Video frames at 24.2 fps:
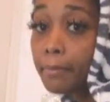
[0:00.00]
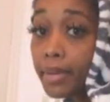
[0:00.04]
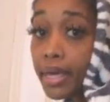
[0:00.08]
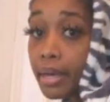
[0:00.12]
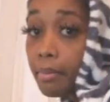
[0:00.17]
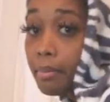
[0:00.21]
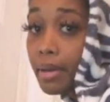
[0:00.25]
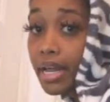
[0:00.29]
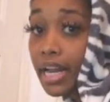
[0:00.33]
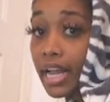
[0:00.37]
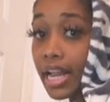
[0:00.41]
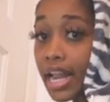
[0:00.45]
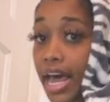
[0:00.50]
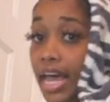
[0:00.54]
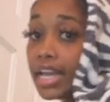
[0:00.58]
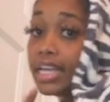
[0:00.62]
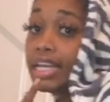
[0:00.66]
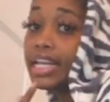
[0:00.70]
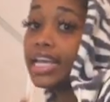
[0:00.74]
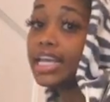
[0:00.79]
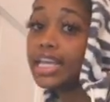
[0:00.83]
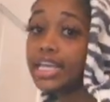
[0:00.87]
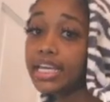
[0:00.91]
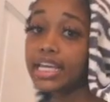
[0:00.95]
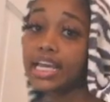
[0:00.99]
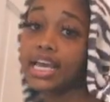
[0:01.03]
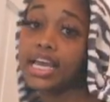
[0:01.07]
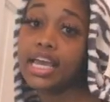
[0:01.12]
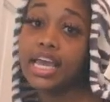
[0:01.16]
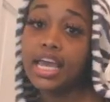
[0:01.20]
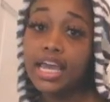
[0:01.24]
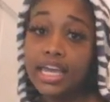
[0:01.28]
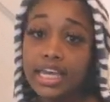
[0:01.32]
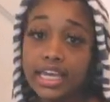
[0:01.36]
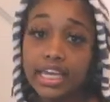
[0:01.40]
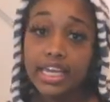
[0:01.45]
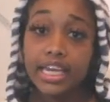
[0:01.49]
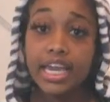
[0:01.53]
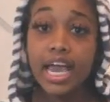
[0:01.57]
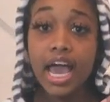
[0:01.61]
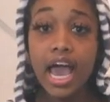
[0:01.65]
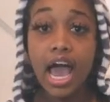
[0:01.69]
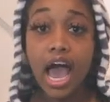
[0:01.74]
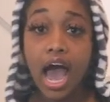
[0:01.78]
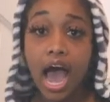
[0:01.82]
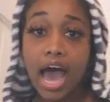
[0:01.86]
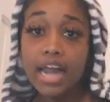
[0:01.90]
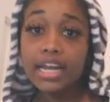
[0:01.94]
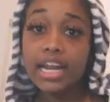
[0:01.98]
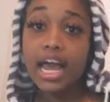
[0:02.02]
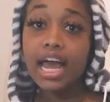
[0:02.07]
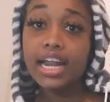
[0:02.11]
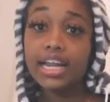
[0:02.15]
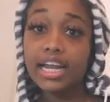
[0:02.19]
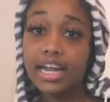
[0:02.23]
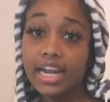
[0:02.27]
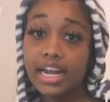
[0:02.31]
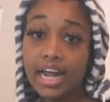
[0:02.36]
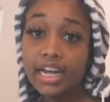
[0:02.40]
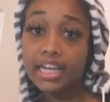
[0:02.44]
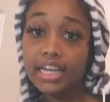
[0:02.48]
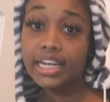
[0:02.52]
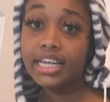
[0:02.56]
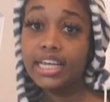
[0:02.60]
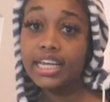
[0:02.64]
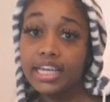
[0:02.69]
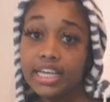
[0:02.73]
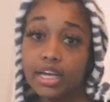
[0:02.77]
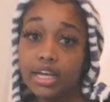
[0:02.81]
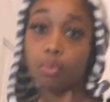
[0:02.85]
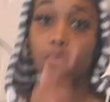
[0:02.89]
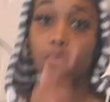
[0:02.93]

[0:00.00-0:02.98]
Me better than me. Me, I'm better than me.